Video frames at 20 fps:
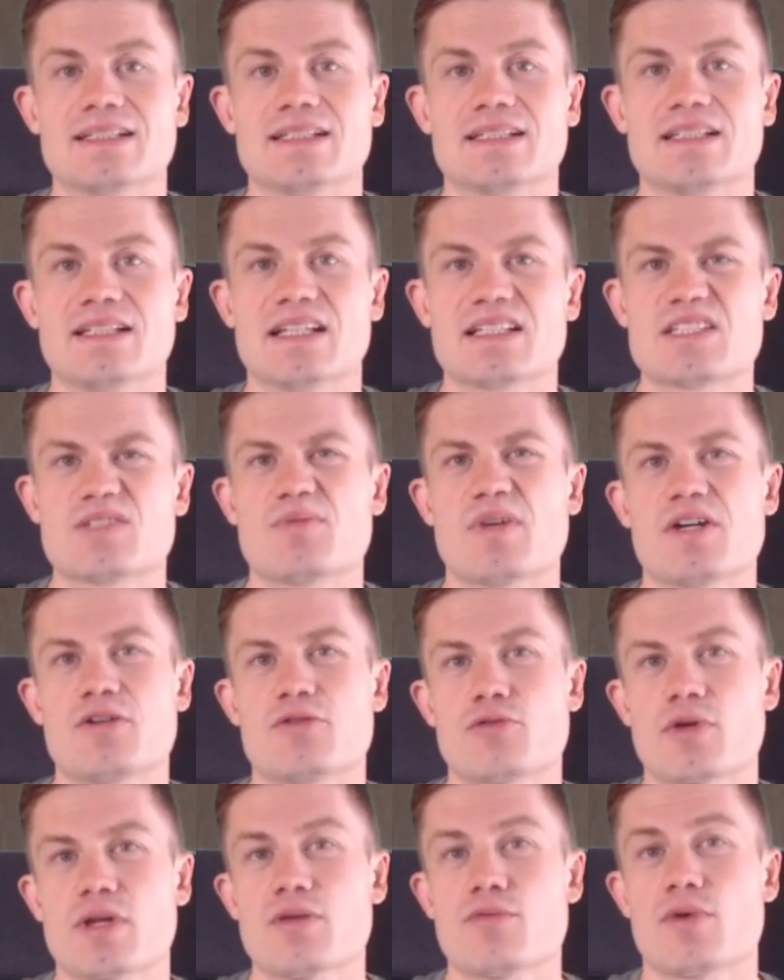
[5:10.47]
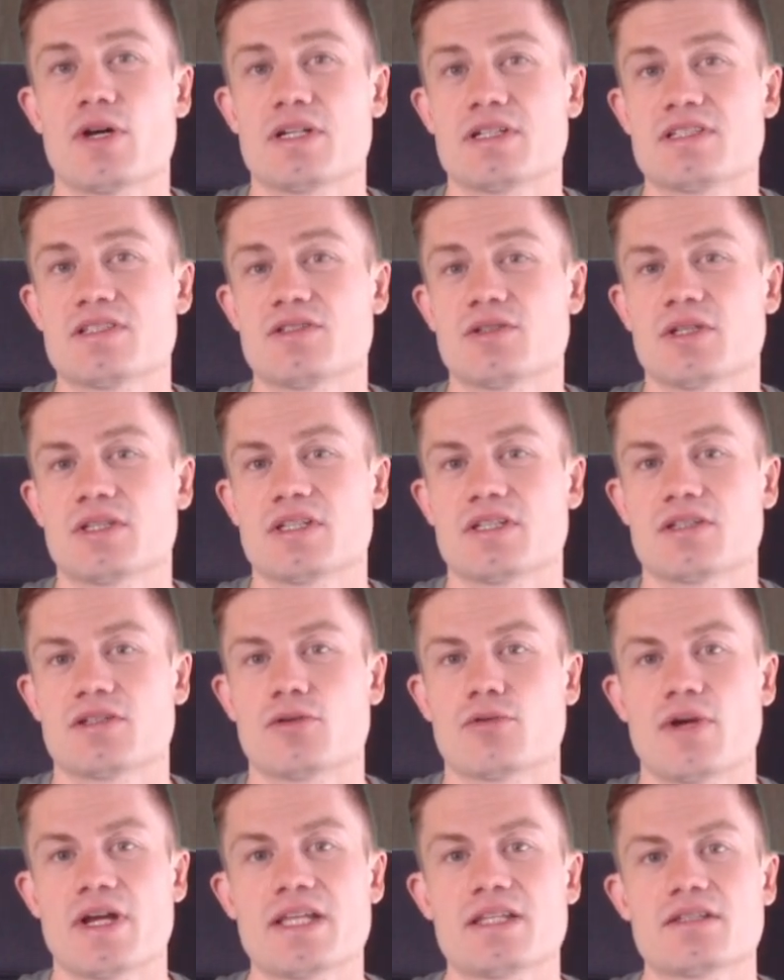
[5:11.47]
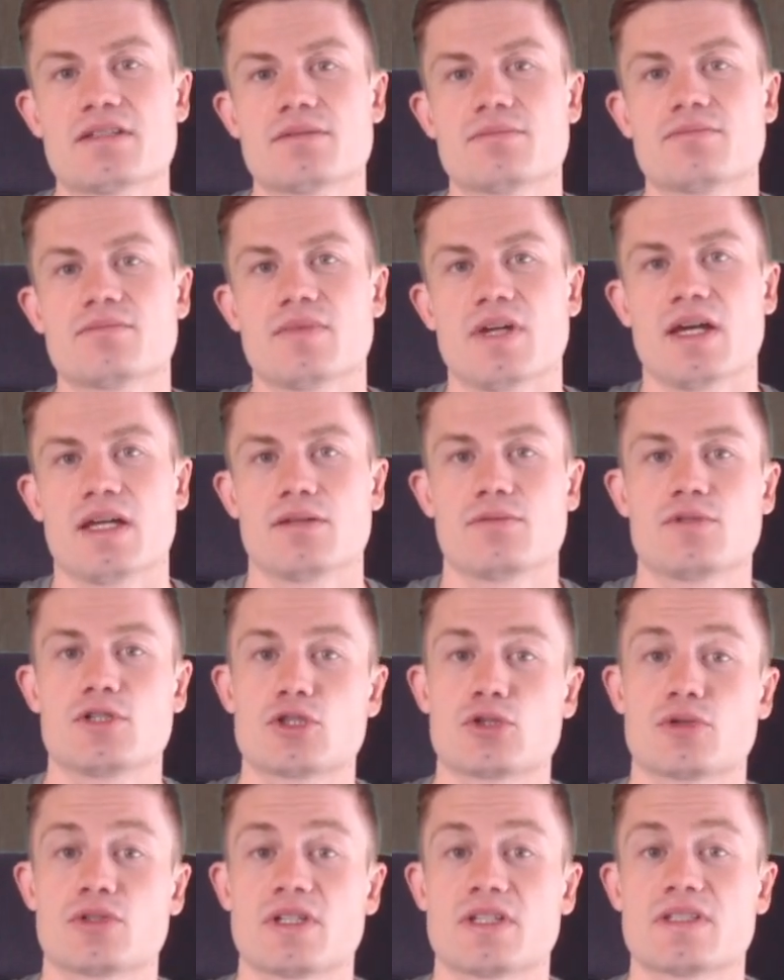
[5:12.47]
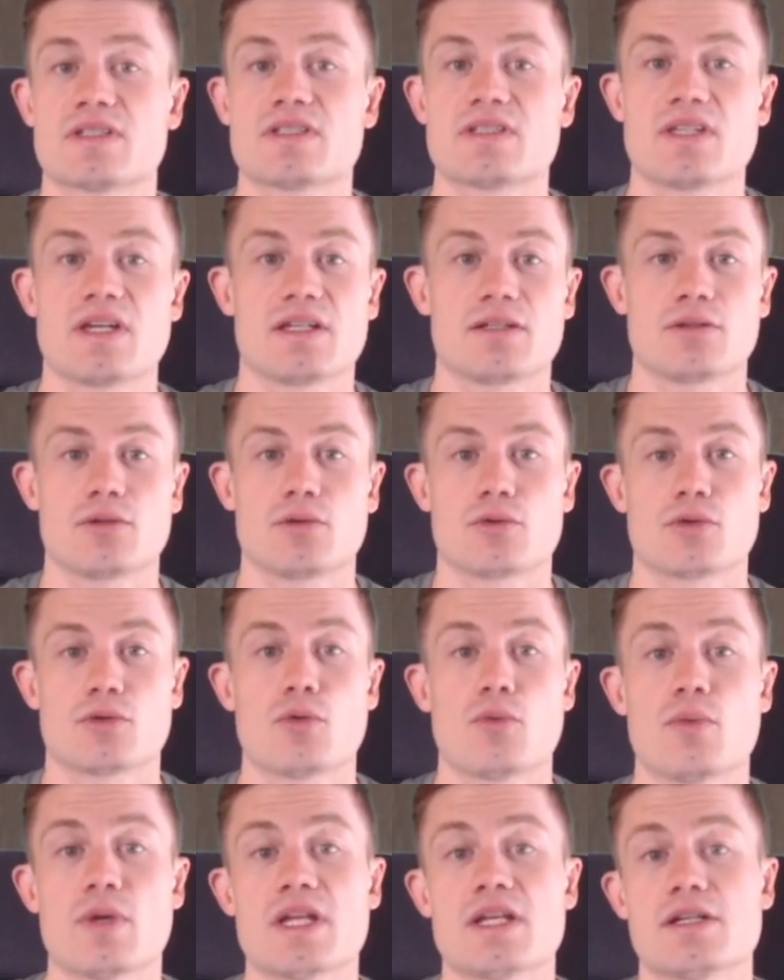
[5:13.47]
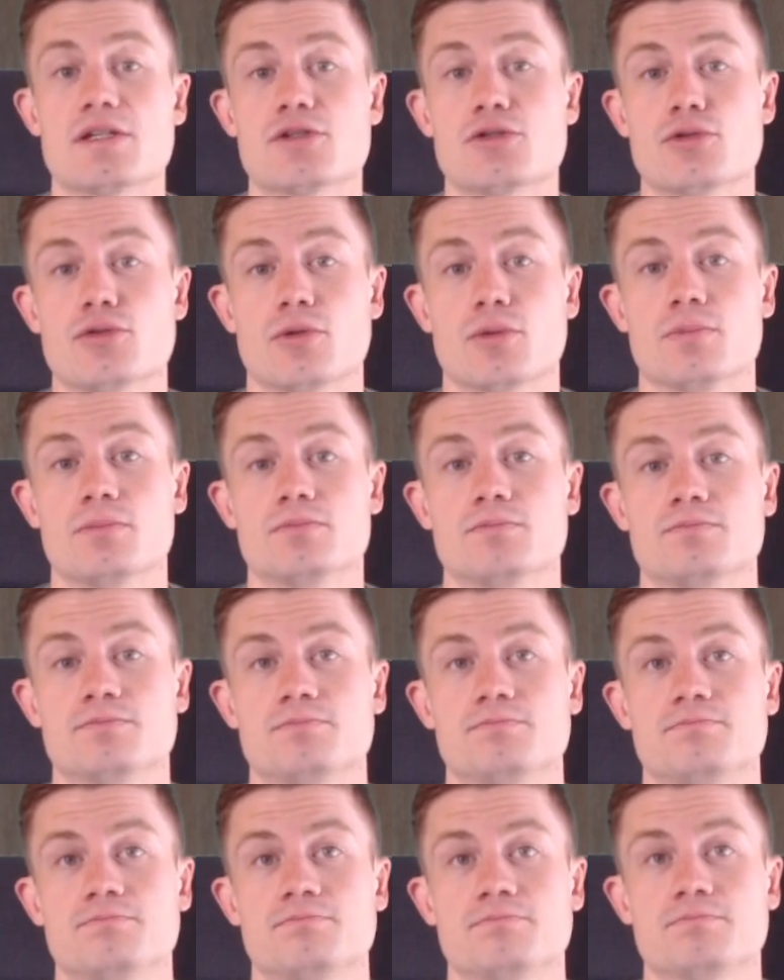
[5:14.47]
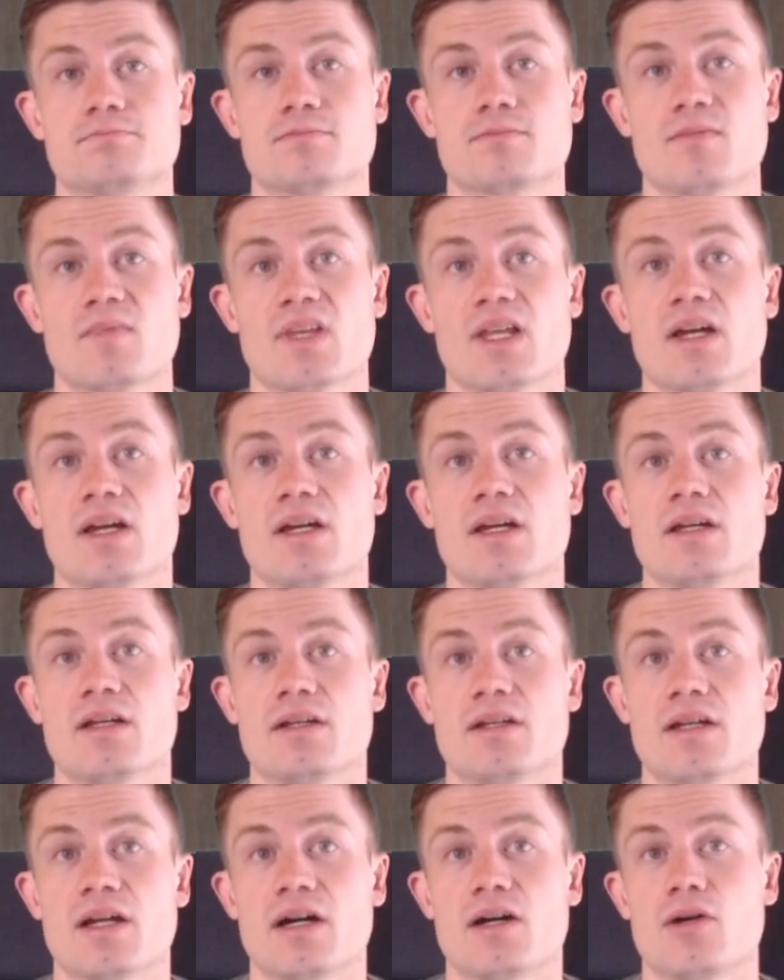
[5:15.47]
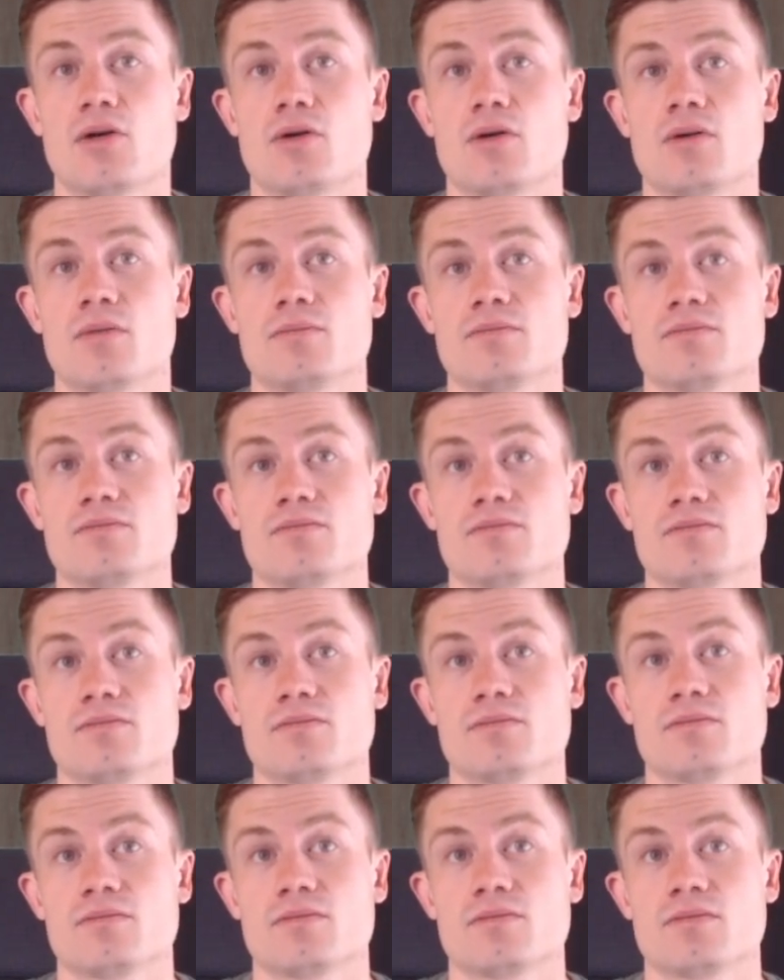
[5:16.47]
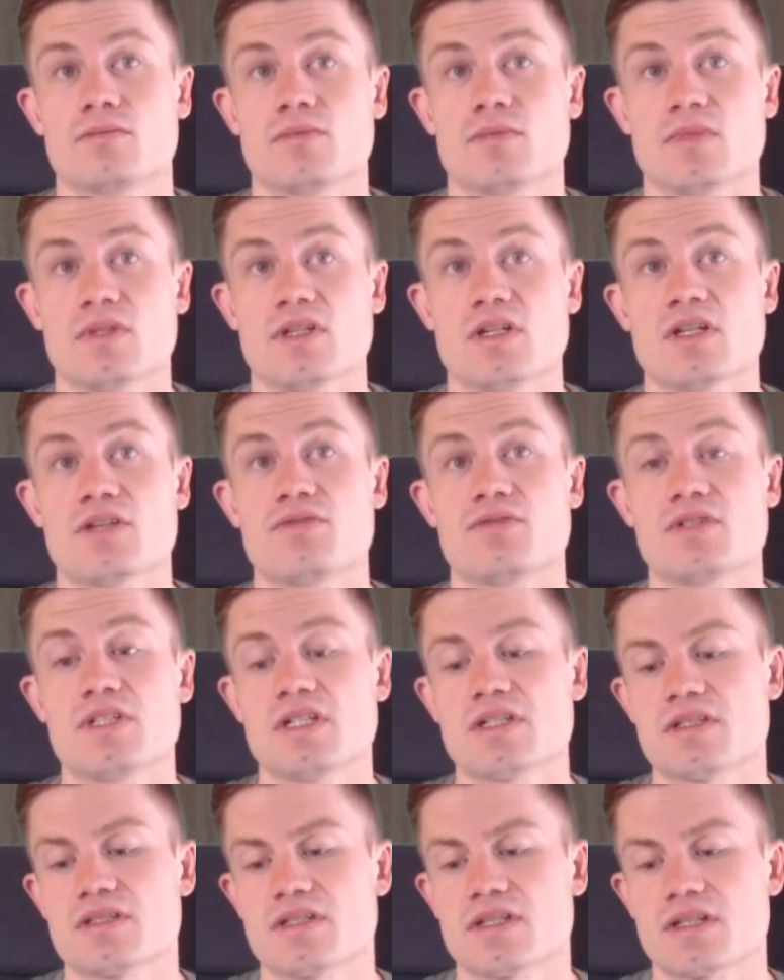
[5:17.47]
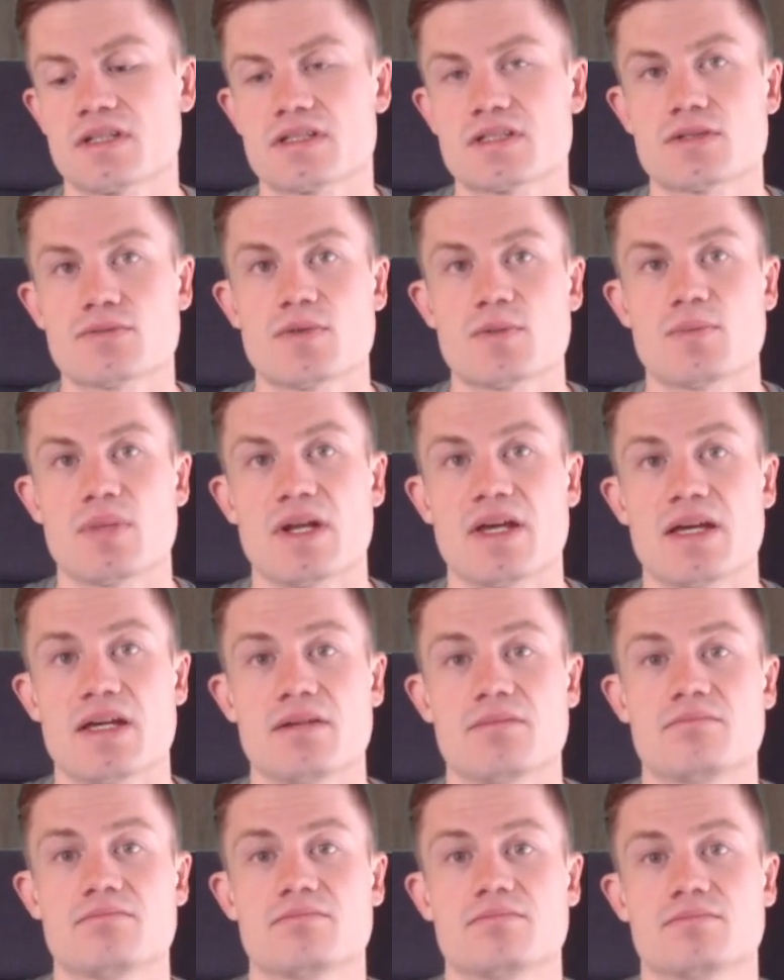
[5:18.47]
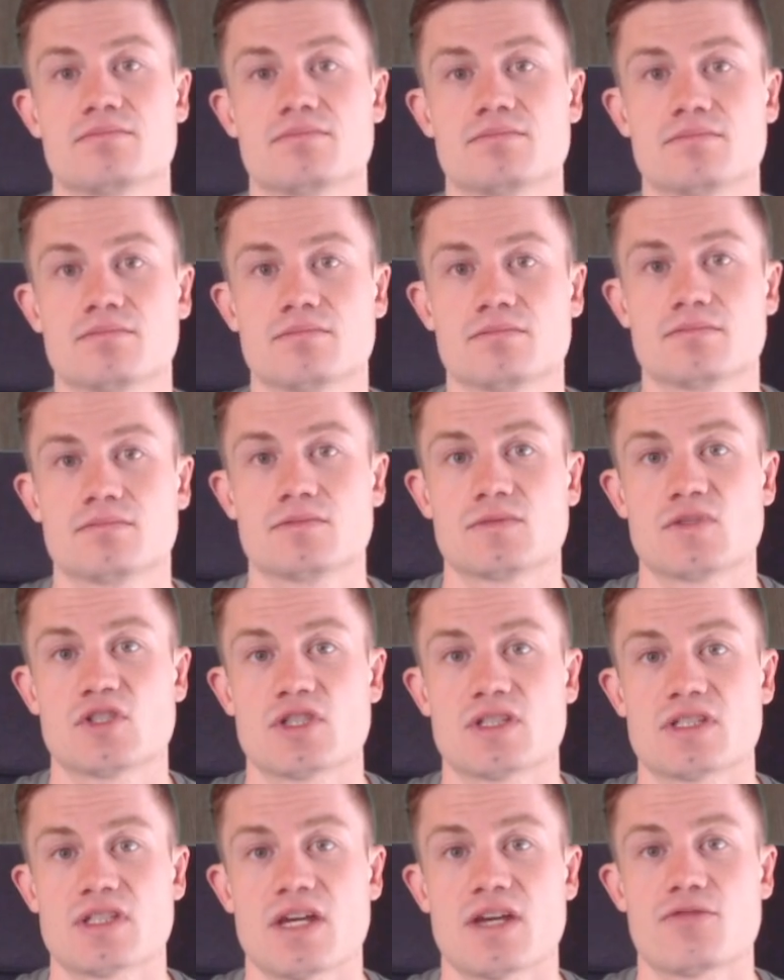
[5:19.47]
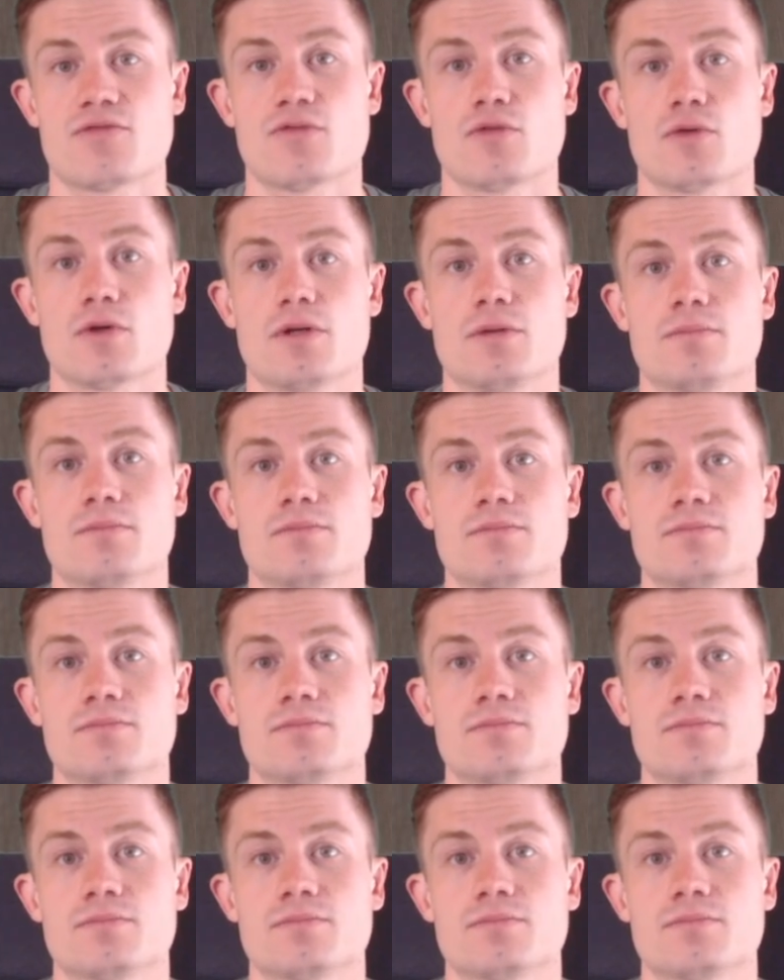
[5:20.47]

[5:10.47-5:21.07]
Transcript: that's why rook e1 is not that great, and we should instead go queen e2. Now, if d6, we play just f4,